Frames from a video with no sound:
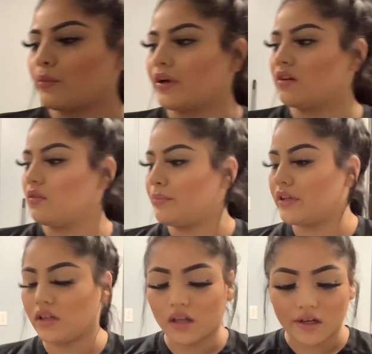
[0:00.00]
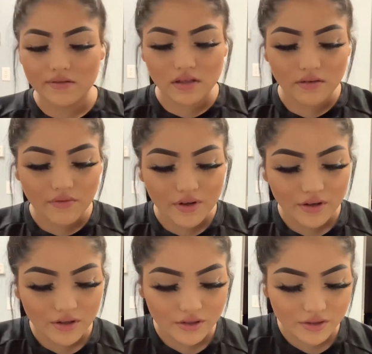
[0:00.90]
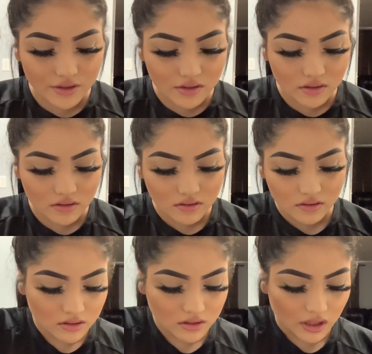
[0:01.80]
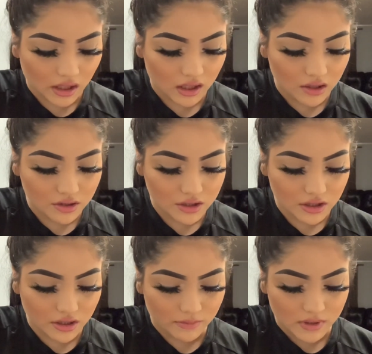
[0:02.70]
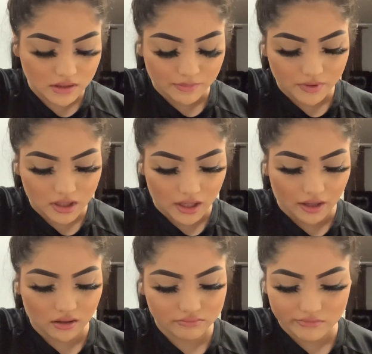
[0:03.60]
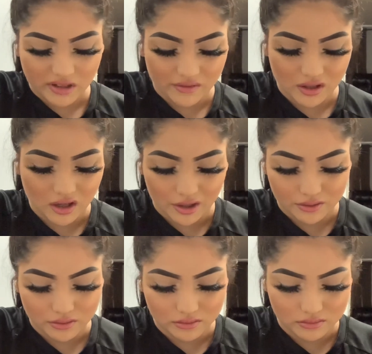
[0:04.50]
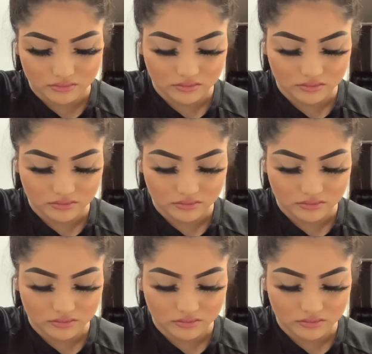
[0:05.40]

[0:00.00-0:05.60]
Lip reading: We don't put a lot of stuff on ours. Like, he usually nomás le pone like avocado,